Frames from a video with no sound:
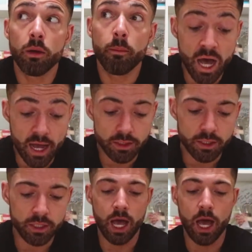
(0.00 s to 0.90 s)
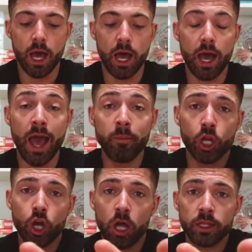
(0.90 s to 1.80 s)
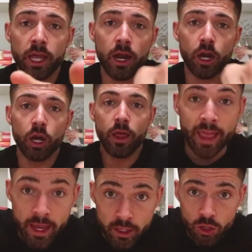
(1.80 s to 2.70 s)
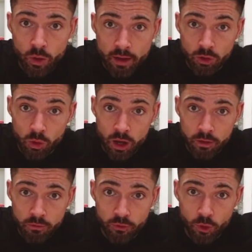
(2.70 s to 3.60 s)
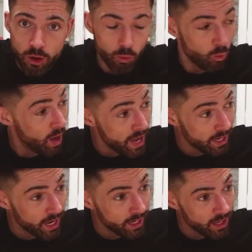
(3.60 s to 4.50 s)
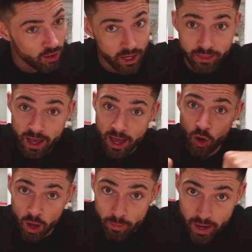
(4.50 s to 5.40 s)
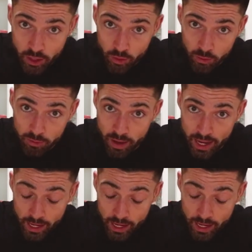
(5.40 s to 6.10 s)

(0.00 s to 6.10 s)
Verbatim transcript: But uh, I'm gonna call it there. Thank you everyone for, why did I yell like that? What am I doing with my